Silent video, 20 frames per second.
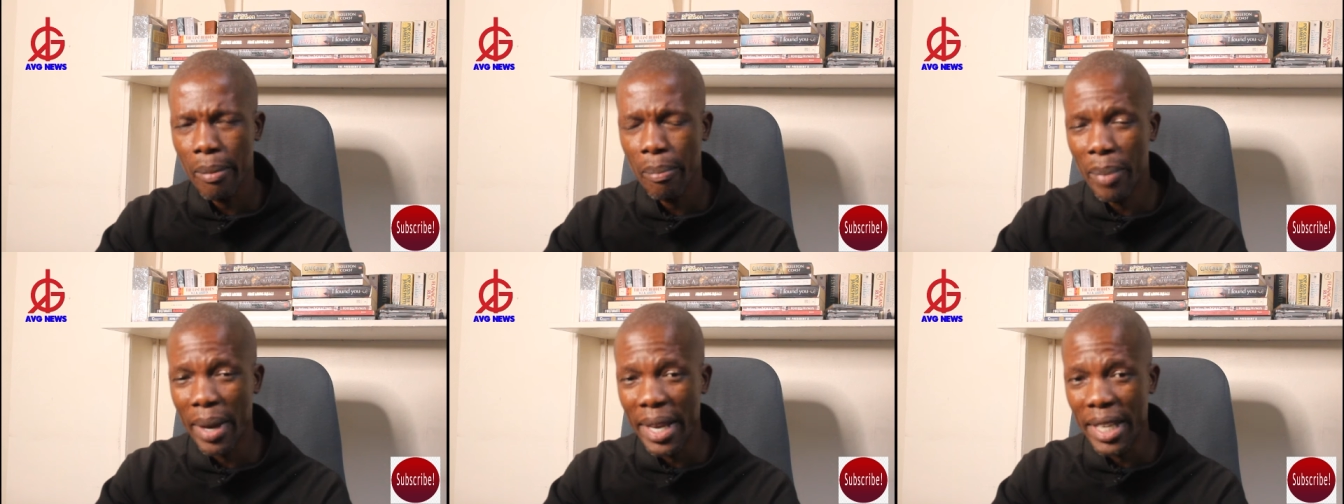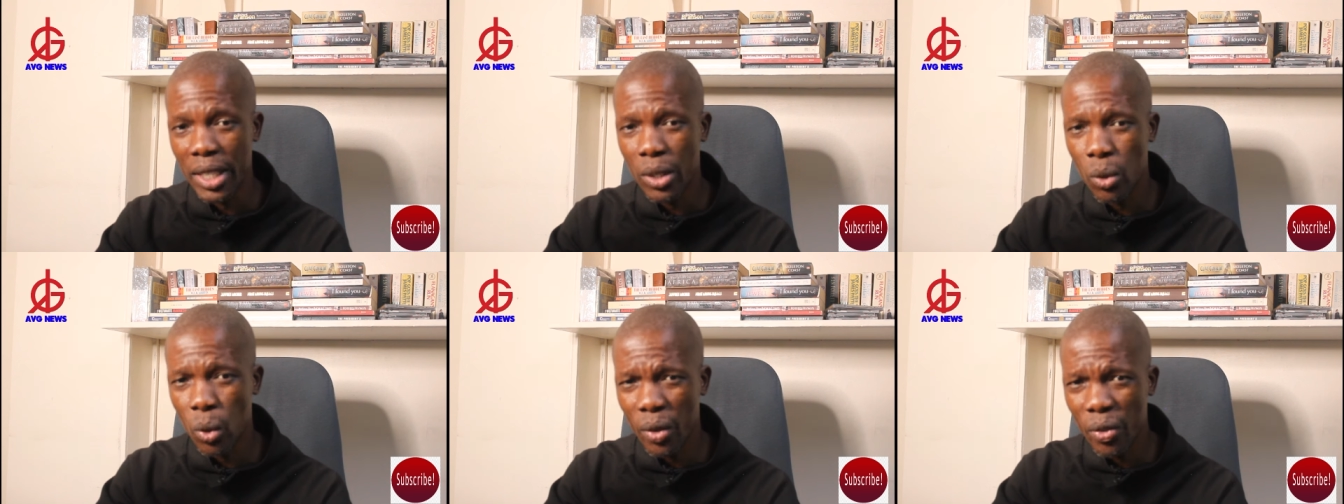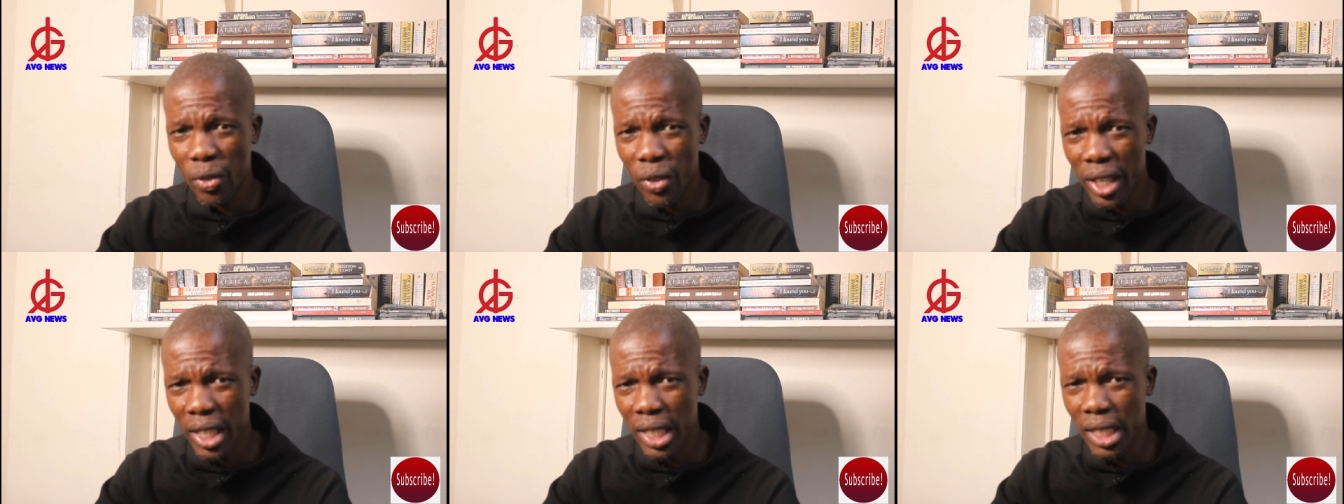based
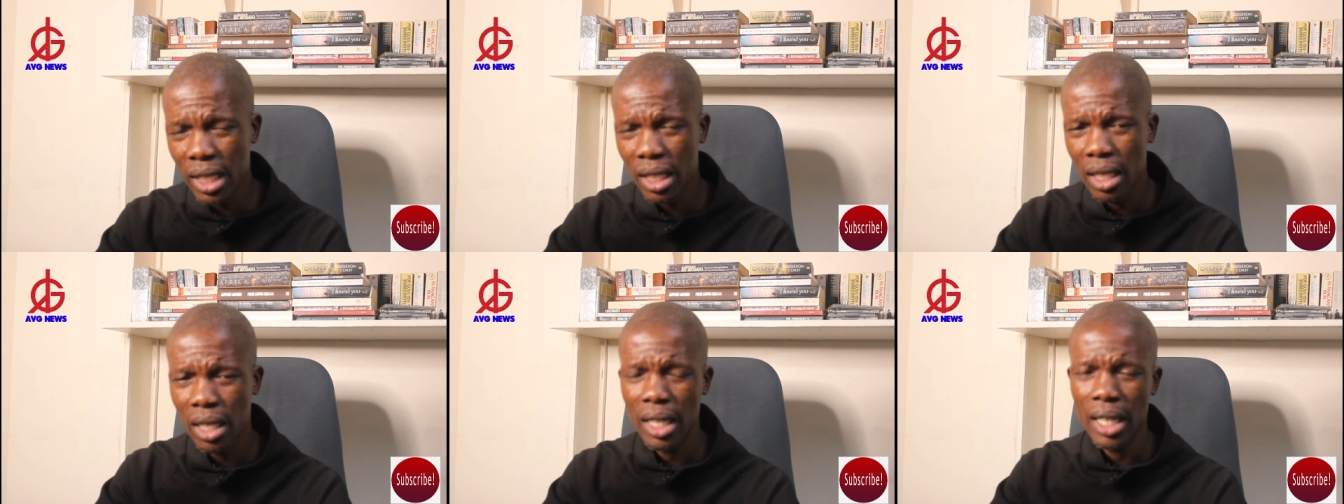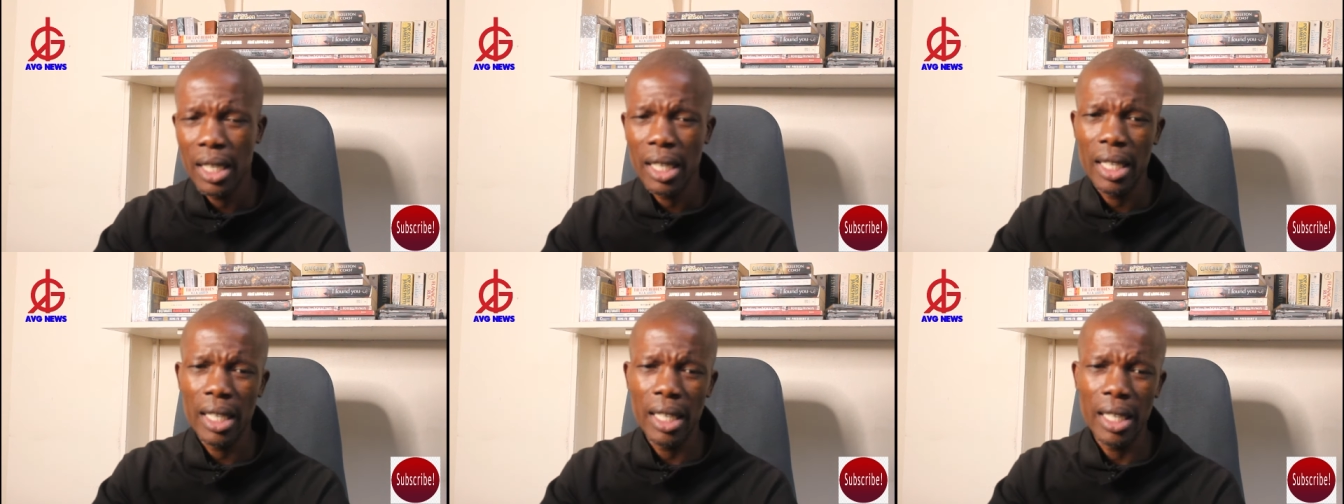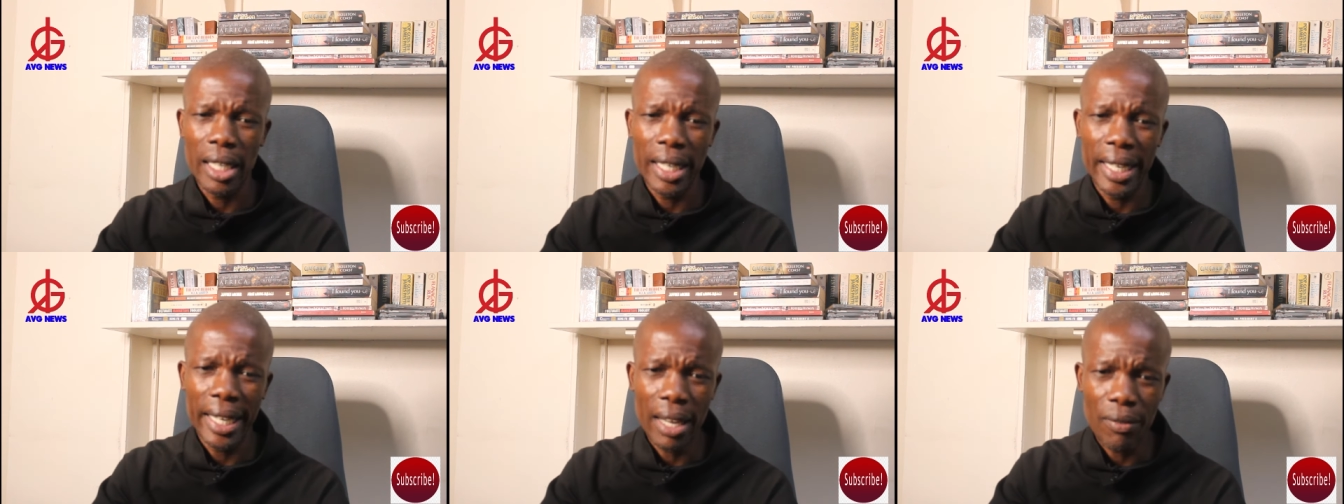on these
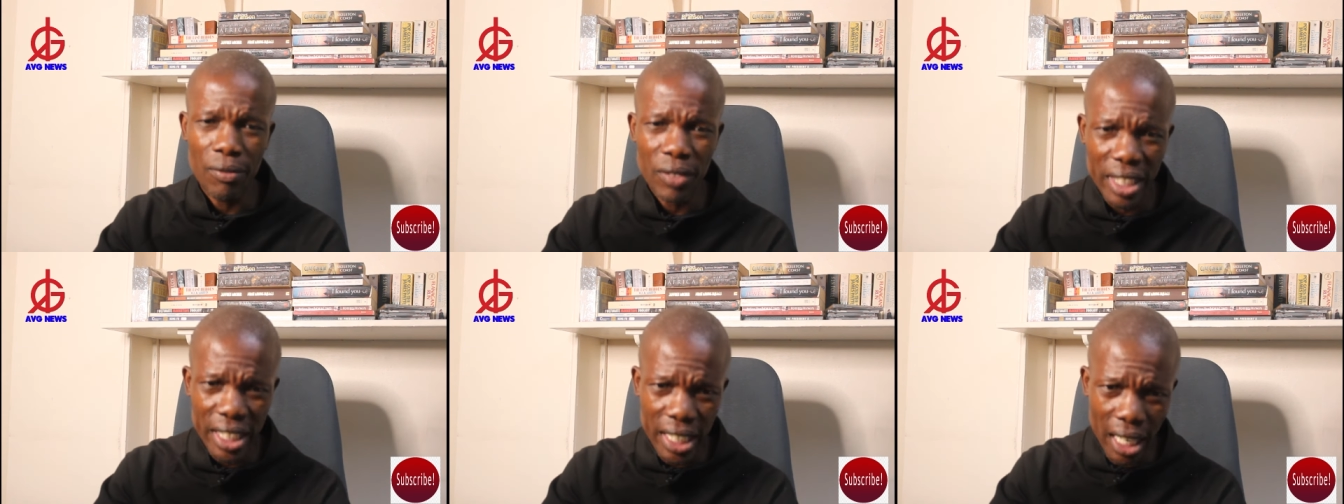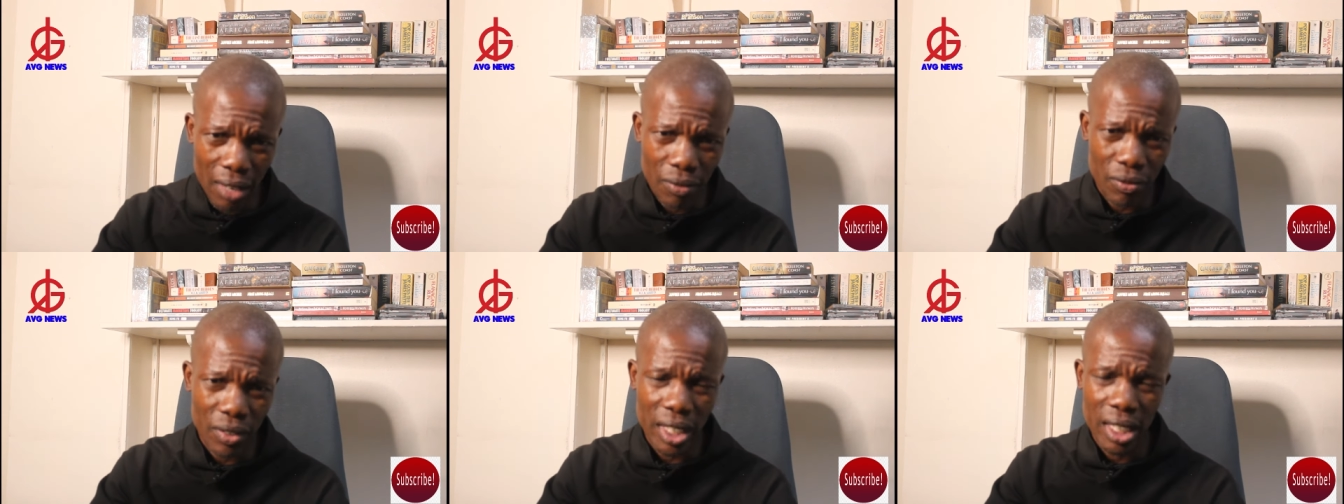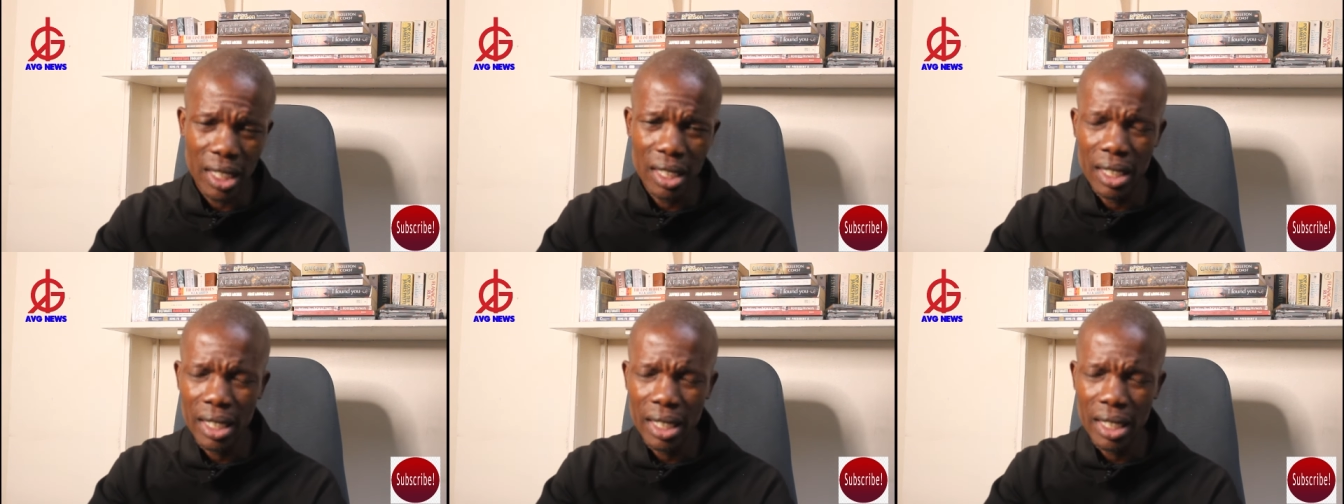uh, lovey-dovey